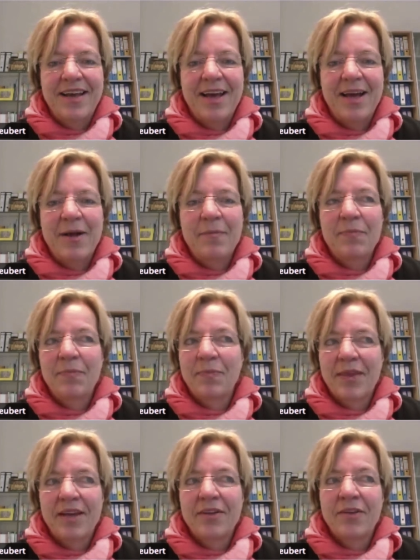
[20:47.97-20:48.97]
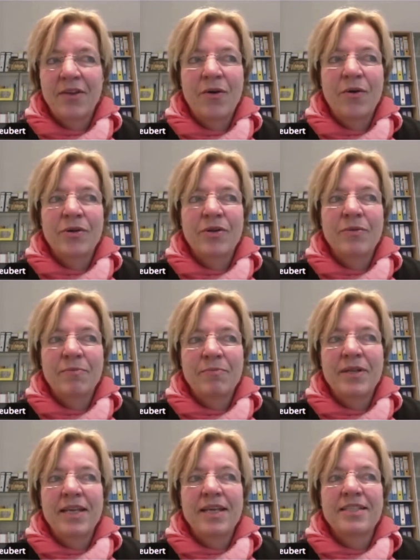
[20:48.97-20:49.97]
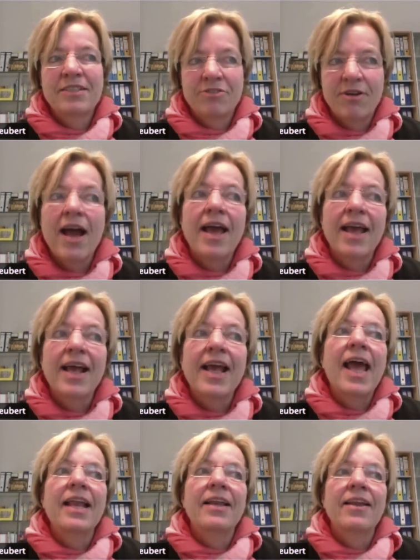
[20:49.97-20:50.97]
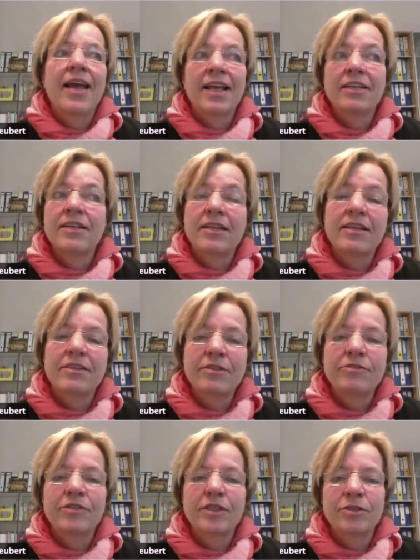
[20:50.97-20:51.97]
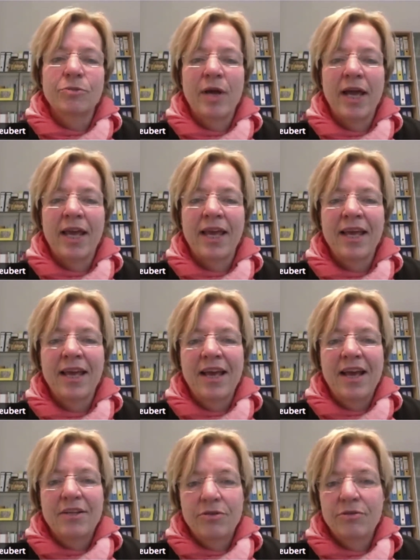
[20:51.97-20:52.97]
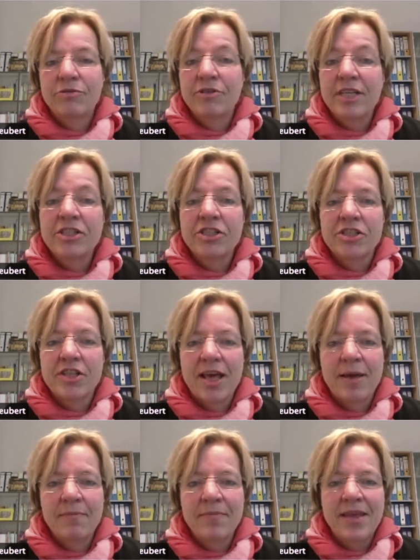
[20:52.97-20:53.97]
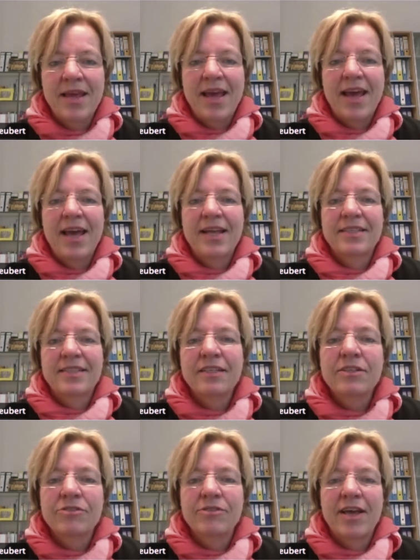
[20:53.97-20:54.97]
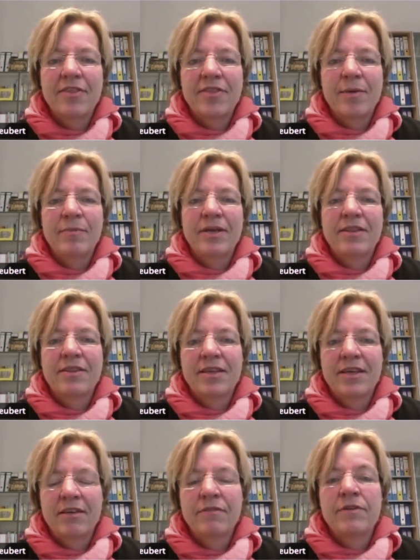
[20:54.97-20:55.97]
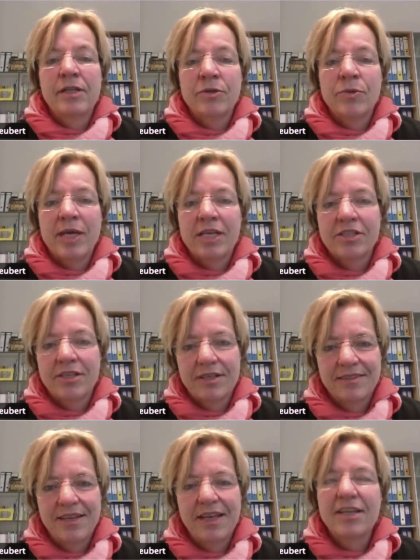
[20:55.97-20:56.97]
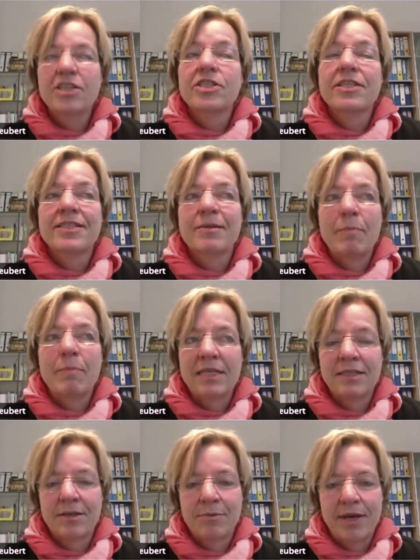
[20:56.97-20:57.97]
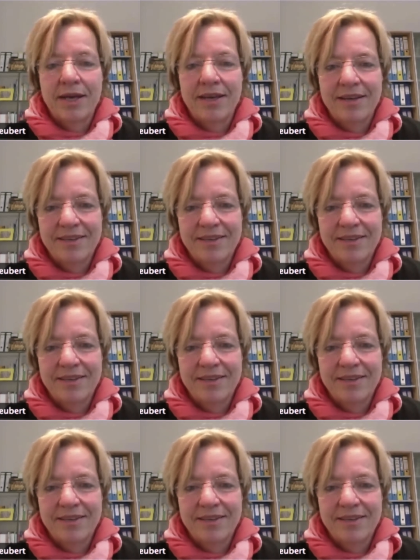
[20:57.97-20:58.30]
No, please try again and in a different way to reach them and integrate them in the evaluation in a systematic way.